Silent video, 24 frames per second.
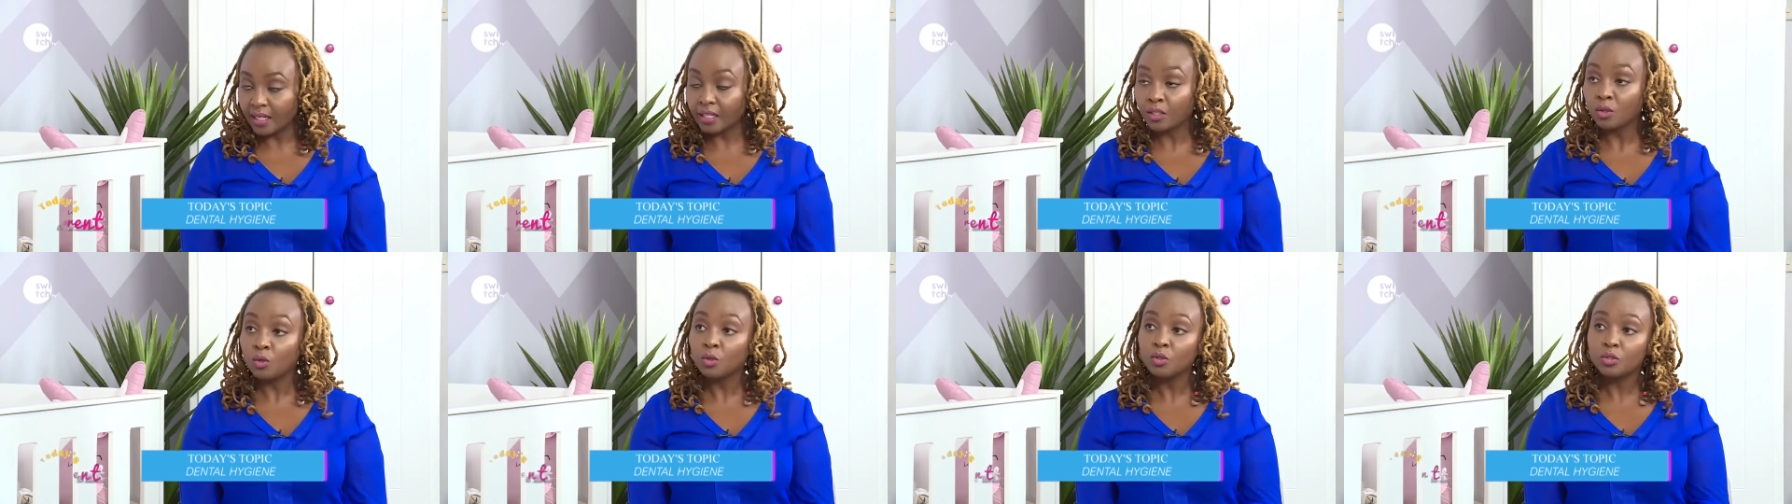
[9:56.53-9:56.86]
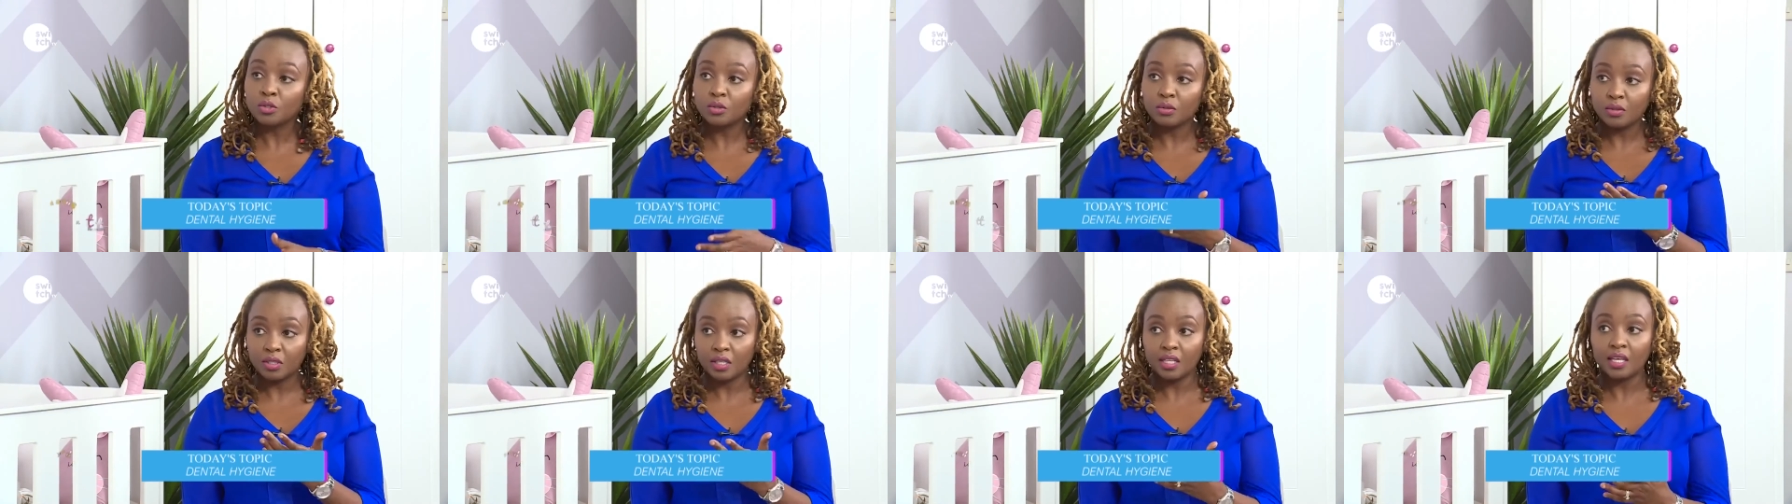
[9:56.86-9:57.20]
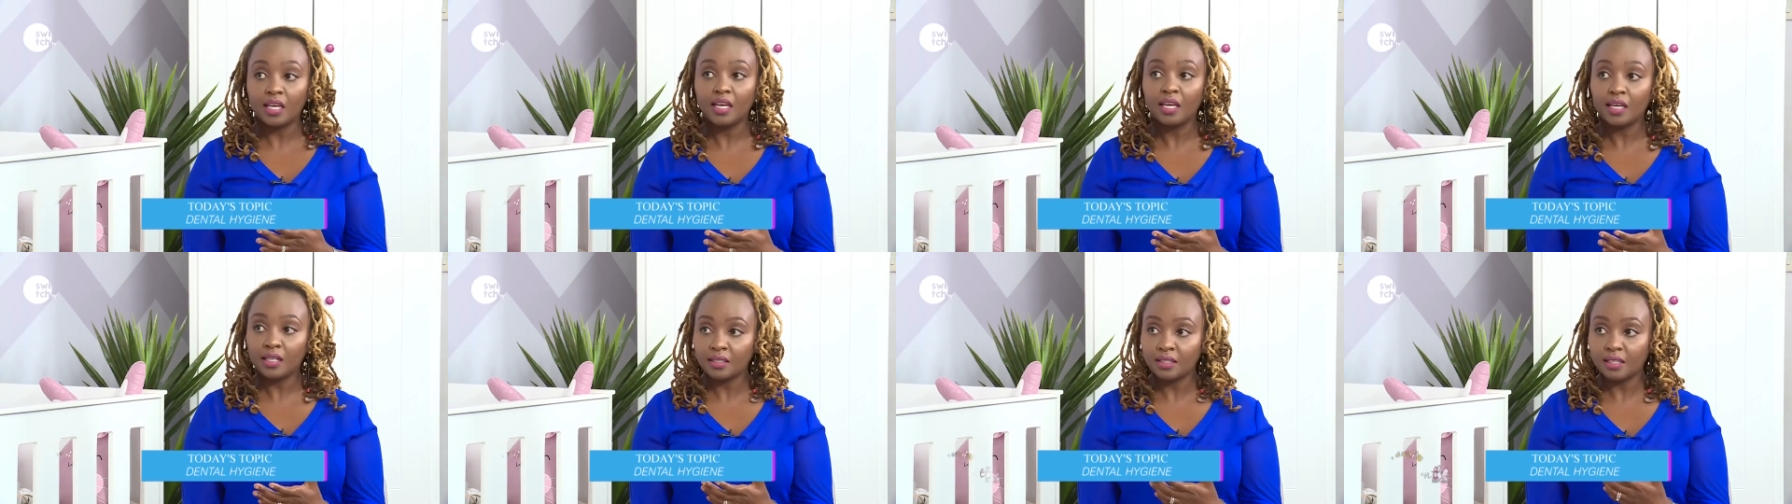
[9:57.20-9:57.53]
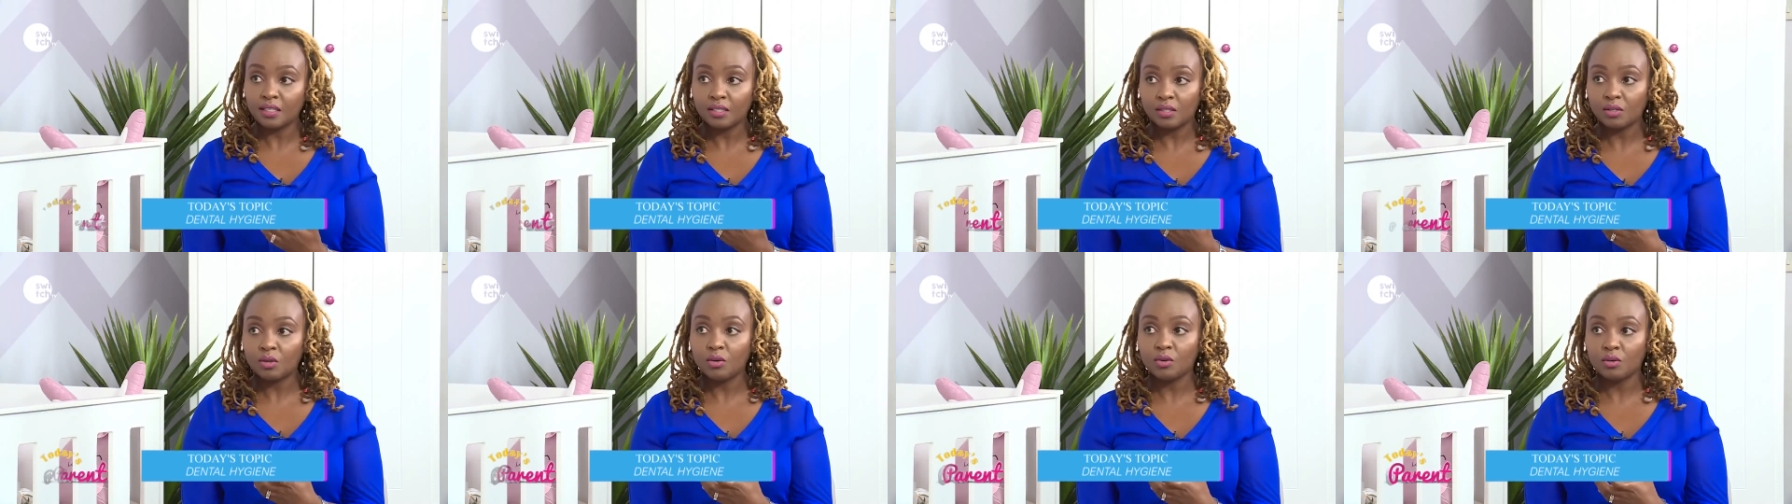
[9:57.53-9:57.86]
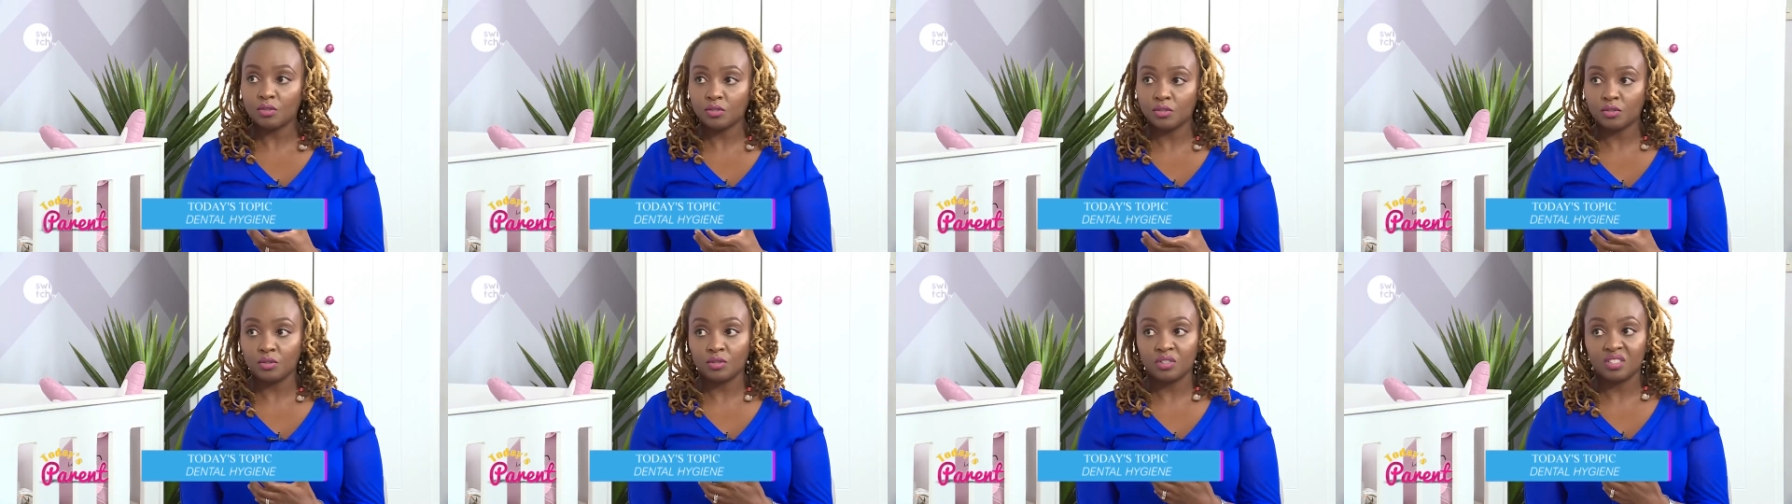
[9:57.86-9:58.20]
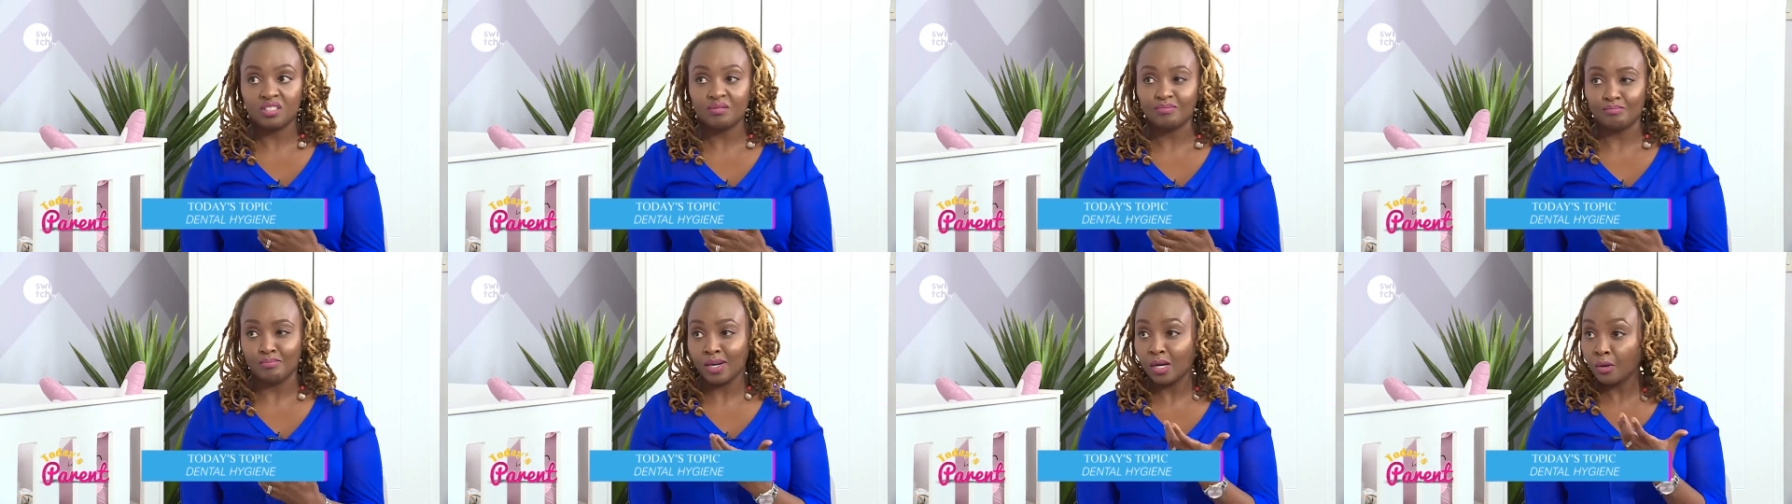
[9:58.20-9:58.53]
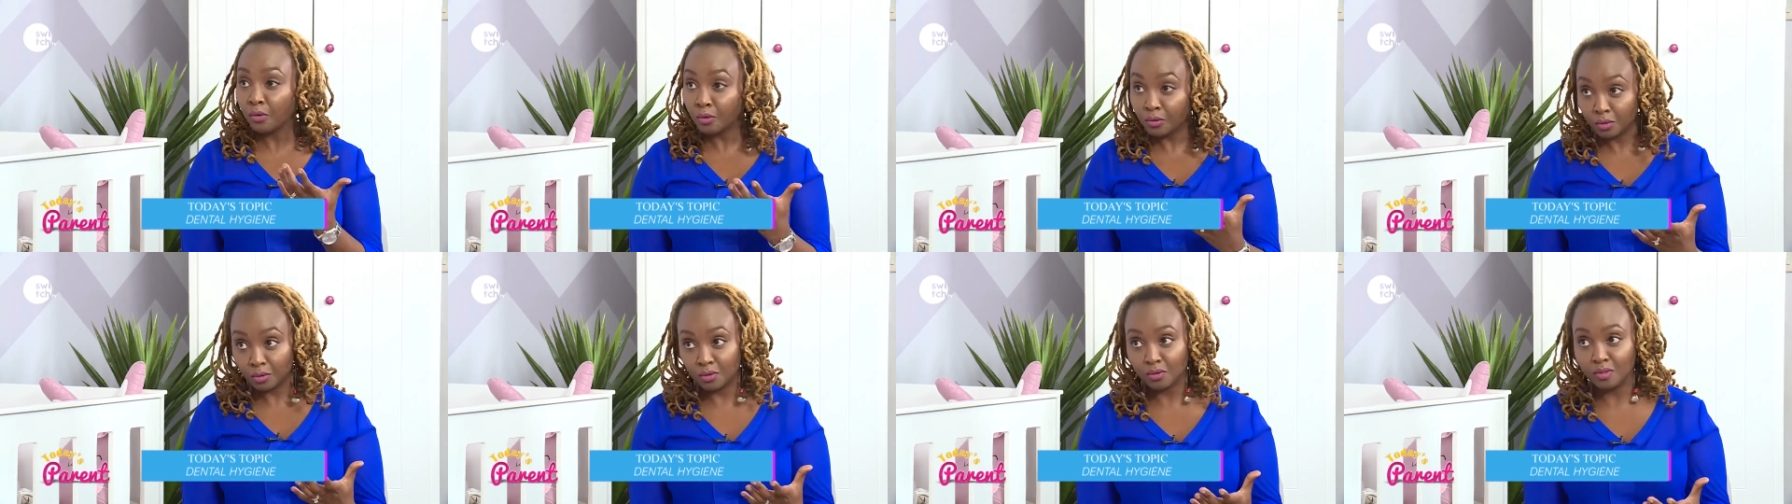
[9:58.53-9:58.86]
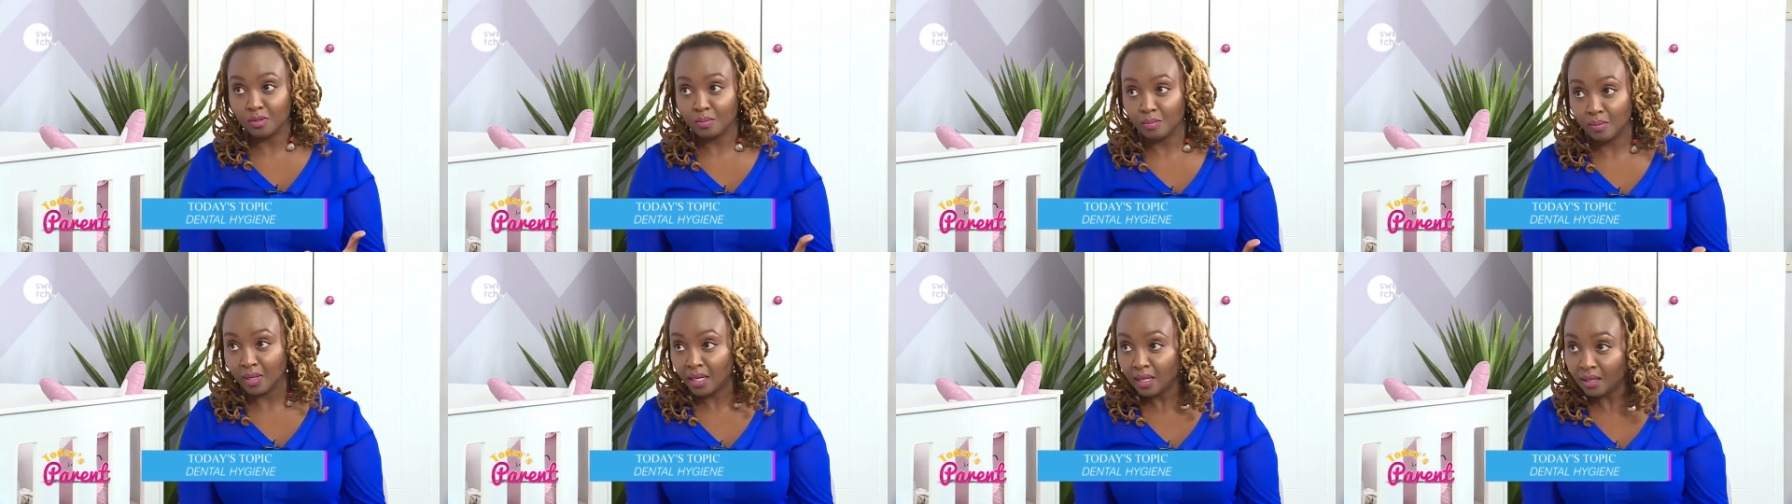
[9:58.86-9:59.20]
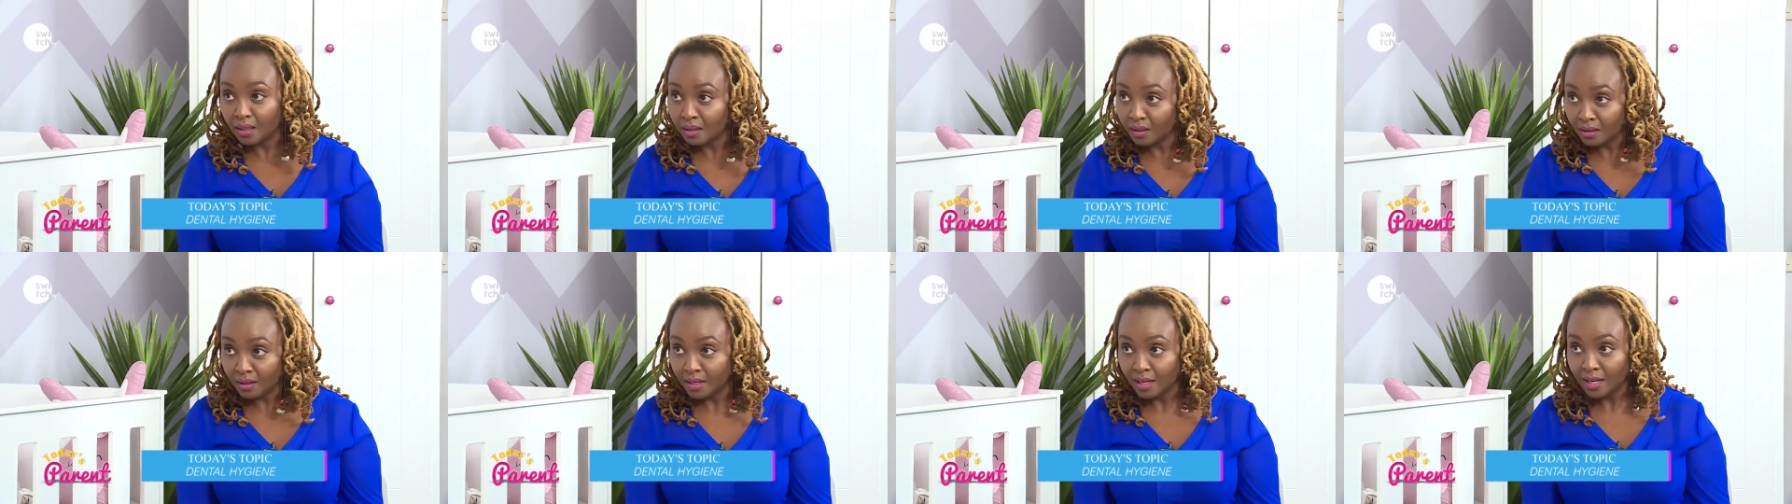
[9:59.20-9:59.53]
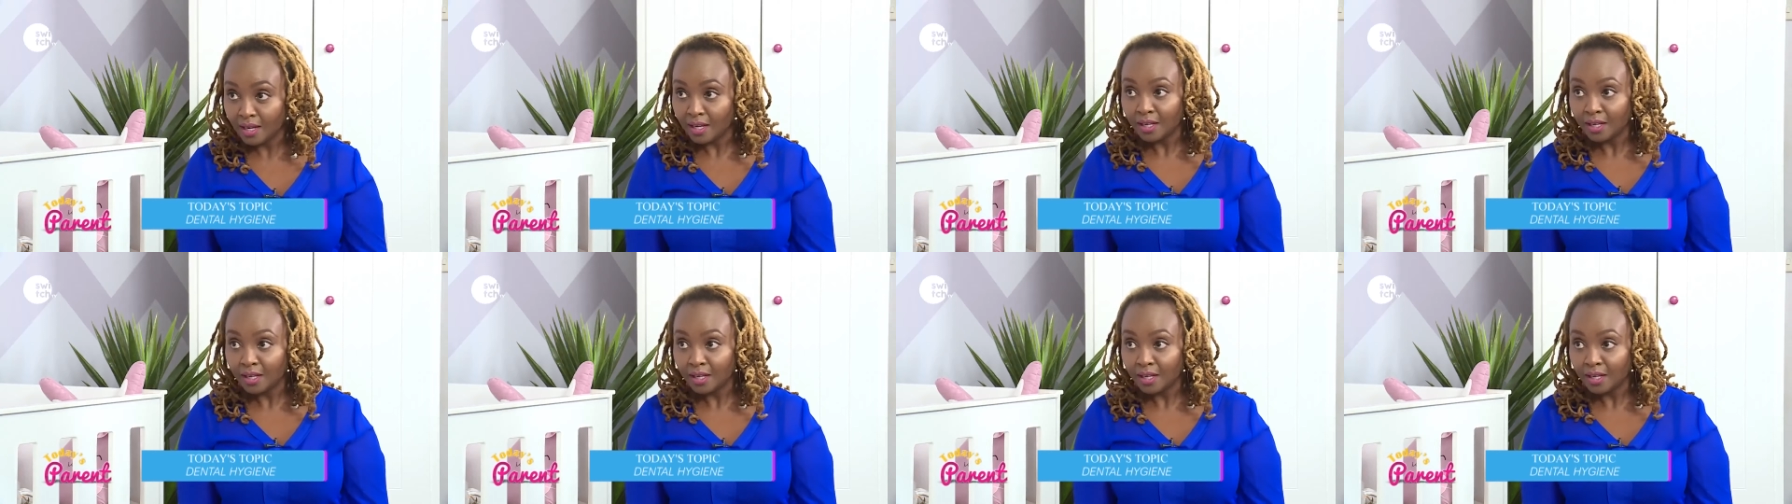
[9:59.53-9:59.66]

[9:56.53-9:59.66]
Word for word: and also decay does cause your mouth to smell.